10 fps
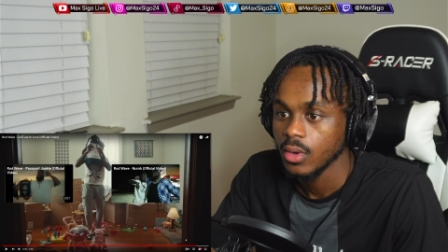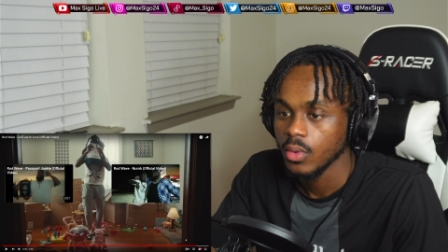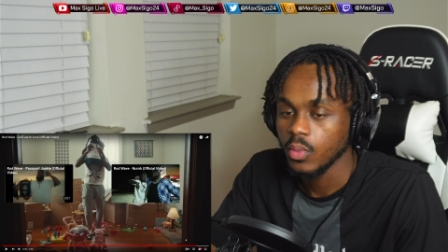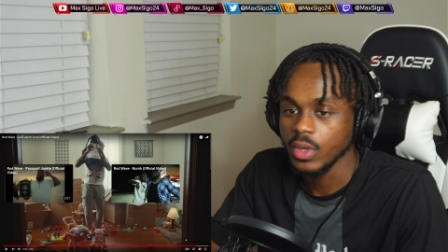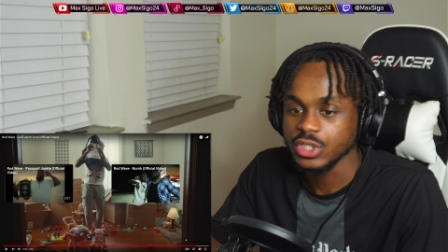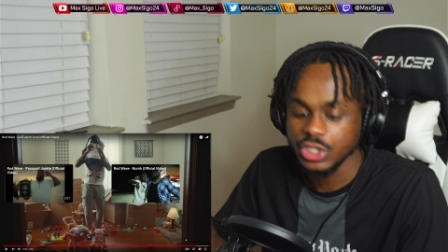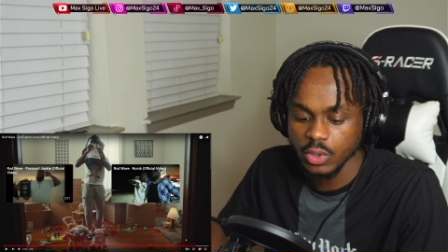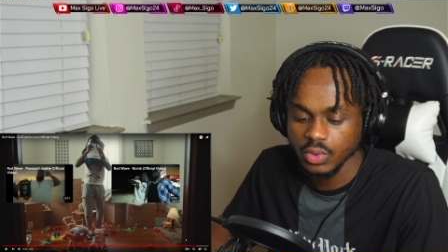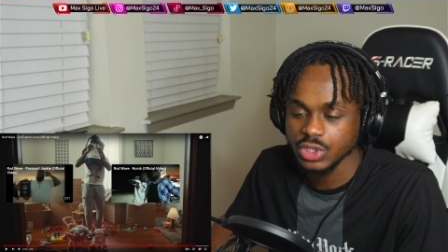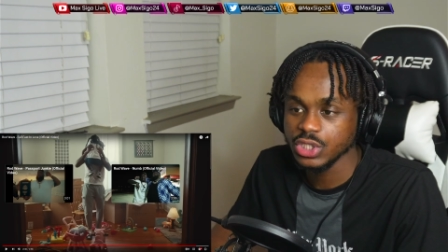When she
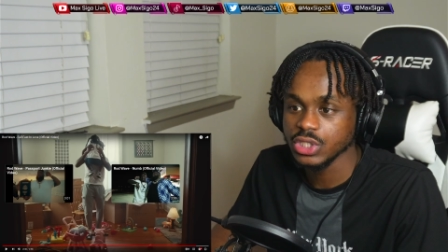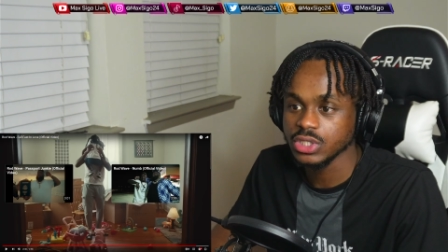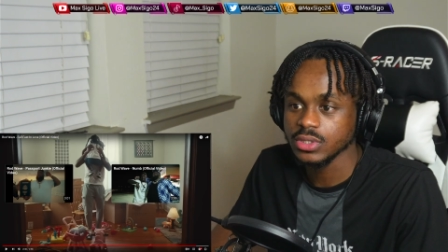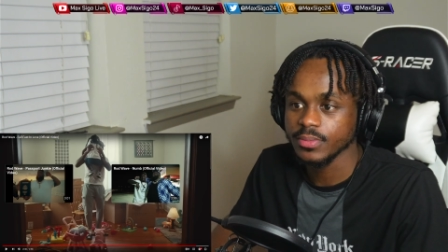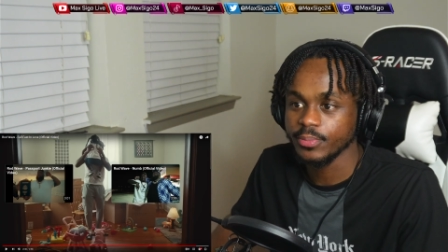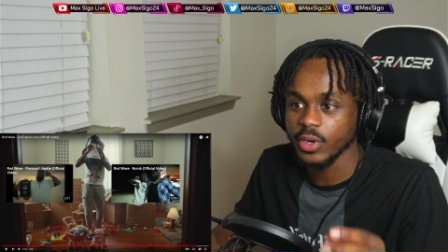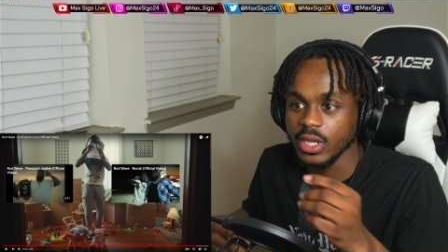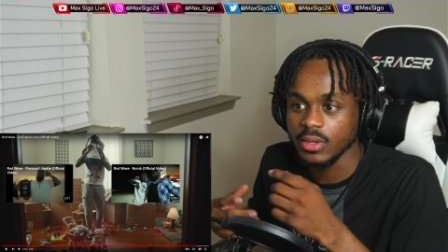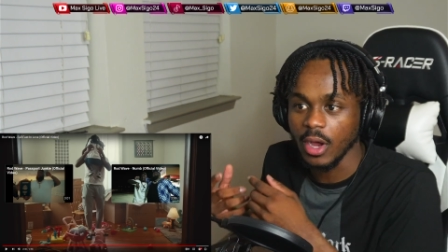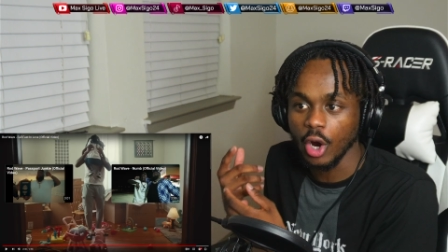was just
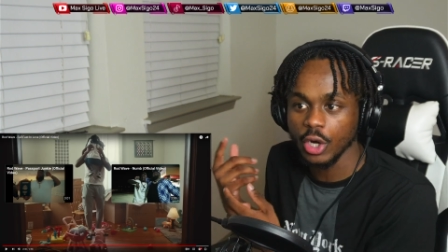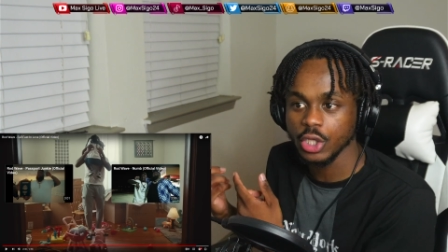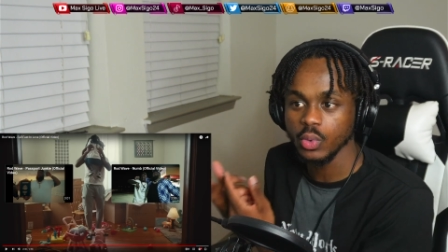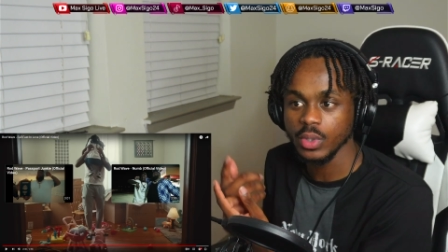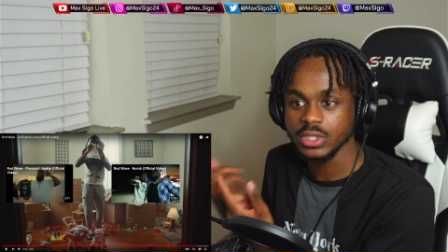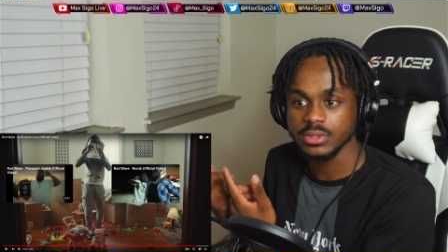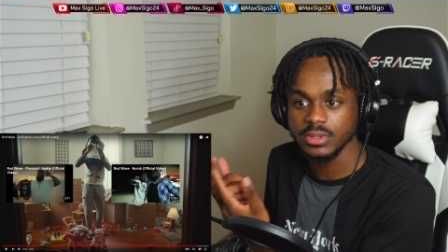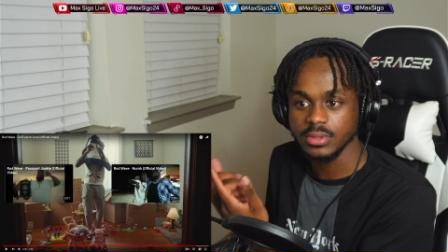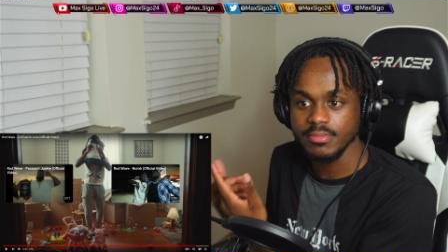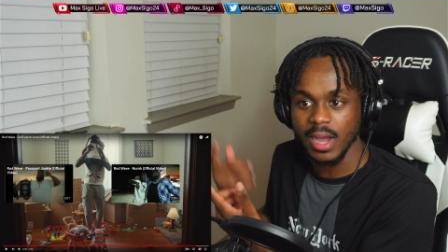arguing
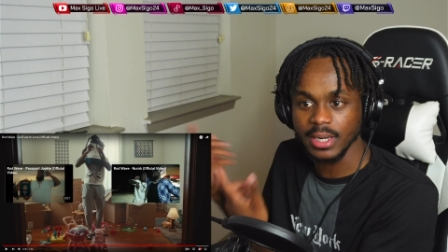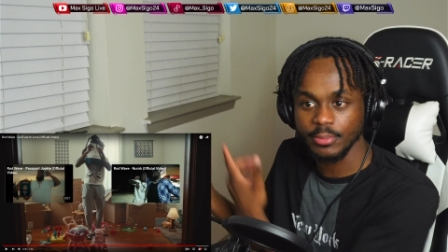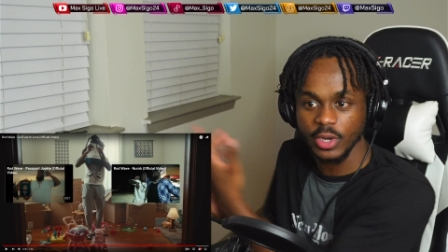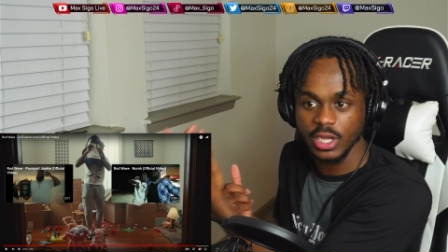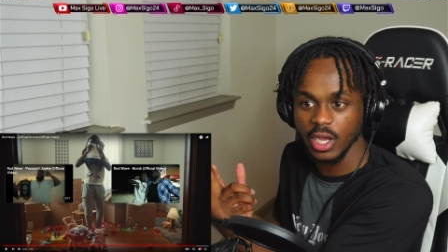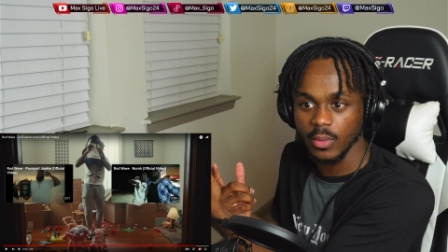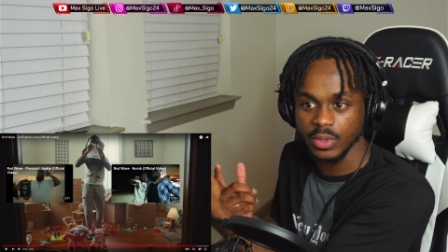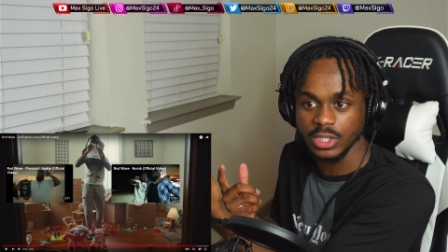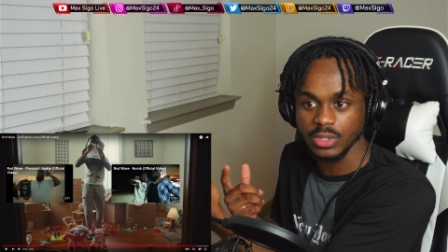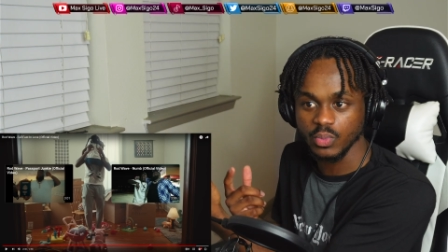about a breakup
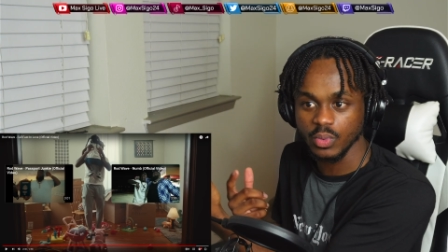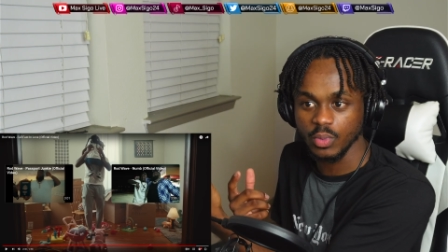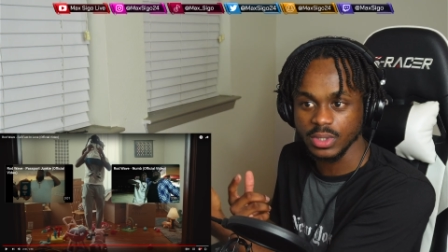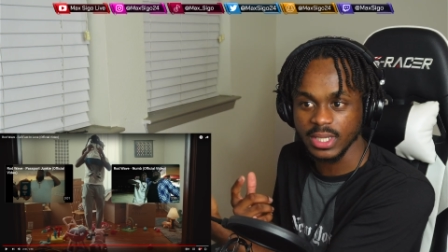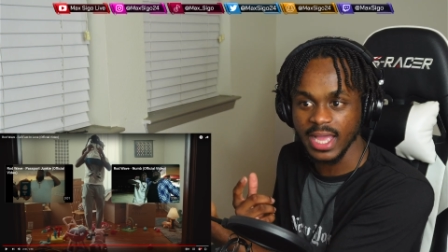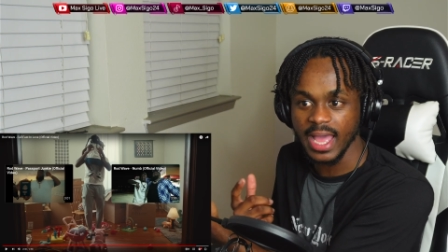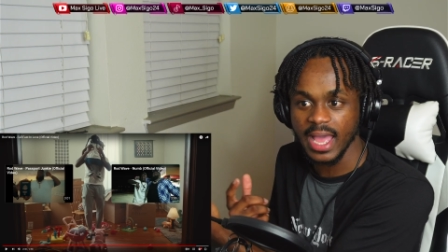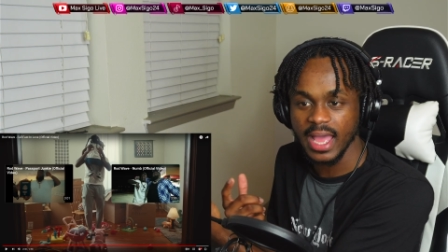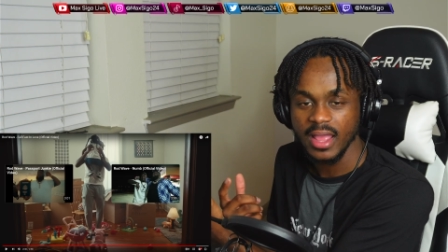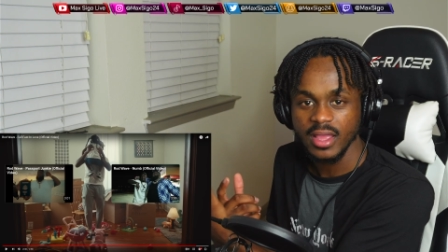with the
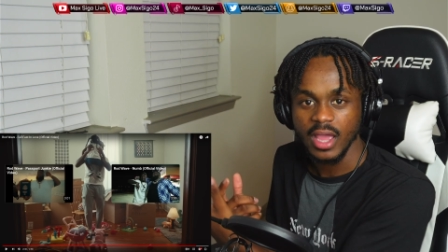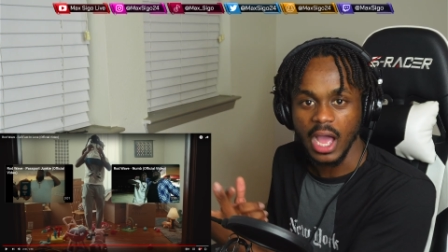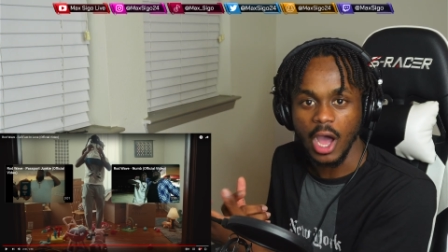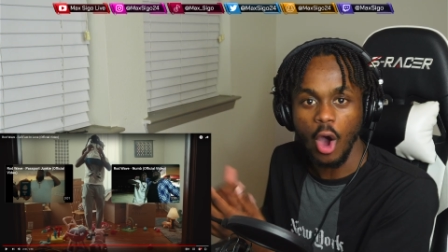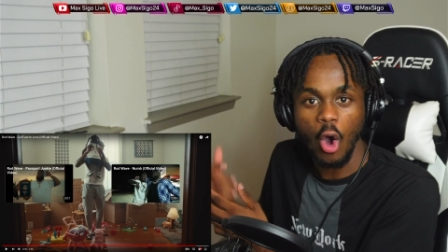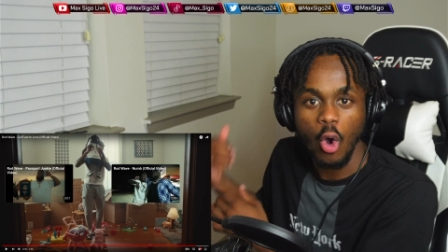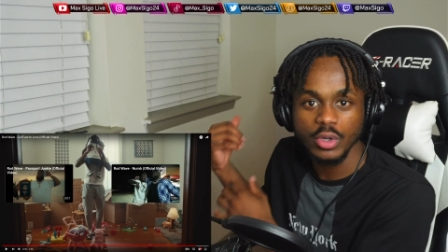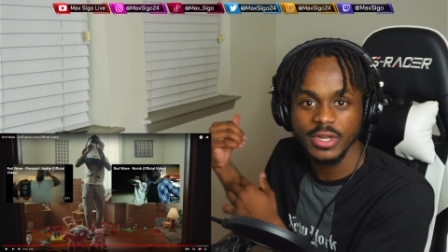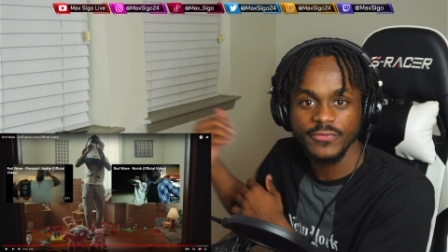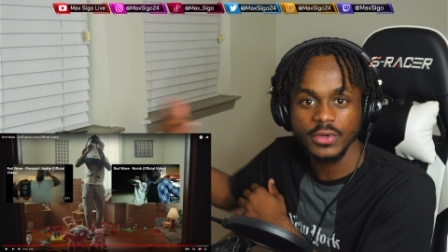guy, a whole
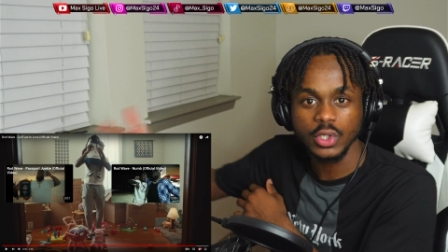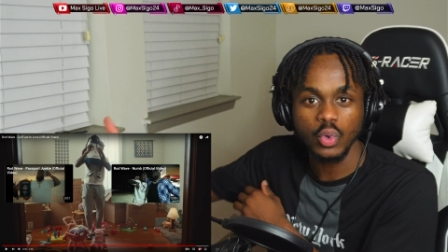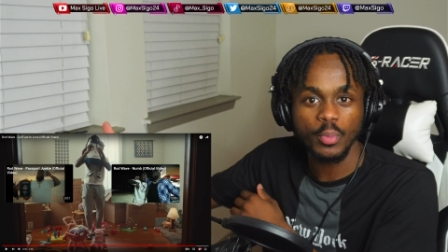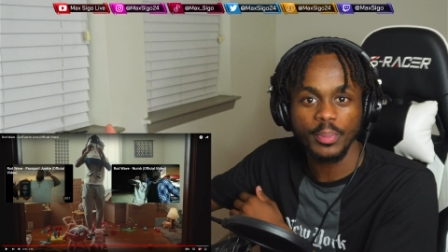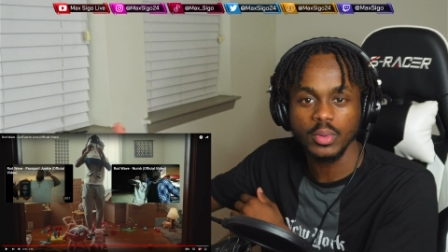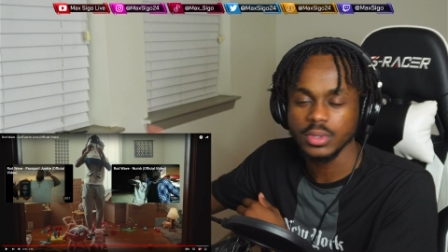different dude pulled.